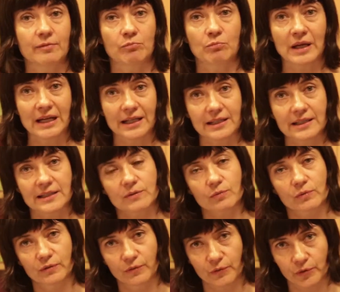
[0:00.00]
and made
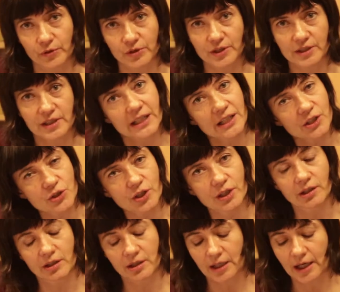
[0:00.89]
its
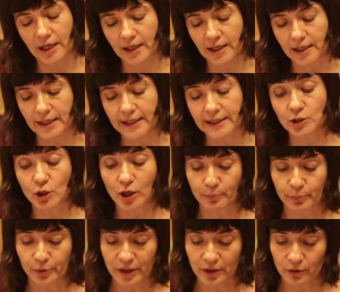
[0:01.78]
reforestation a
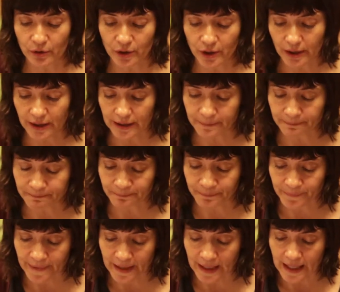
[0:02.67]
top priority.
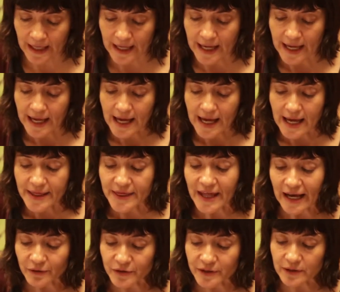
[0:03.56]

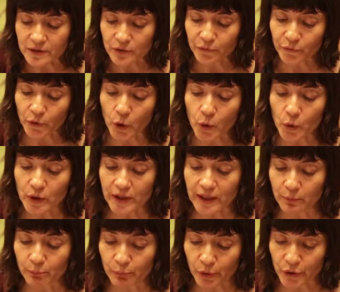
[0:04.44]
Thousands of oak
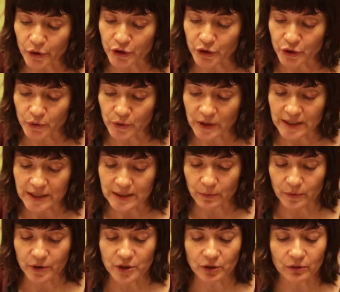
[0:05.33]
and birch trees
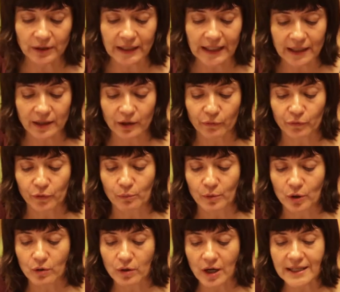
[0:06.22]
were donated
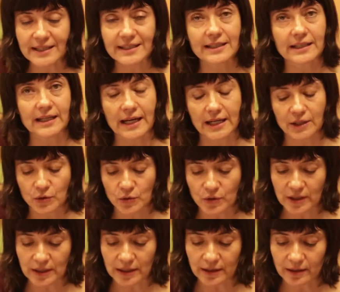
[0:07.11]
from across the
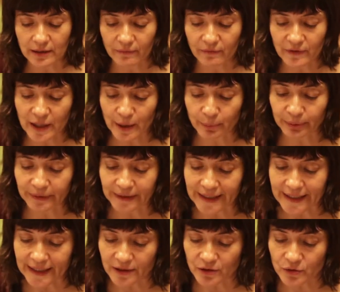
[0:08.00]
country via
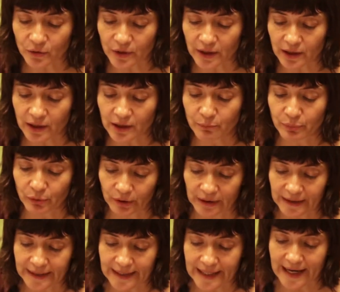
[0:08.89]
plane during the
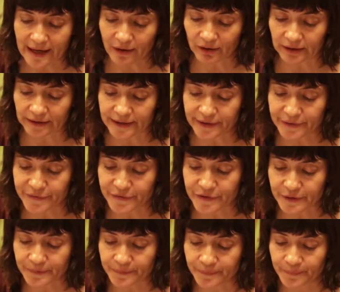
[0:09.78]
Berlin
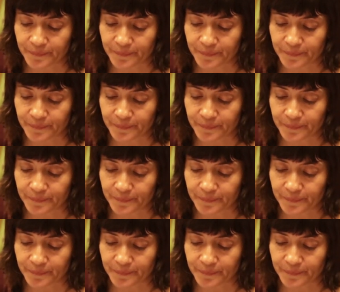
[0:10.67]
airlift.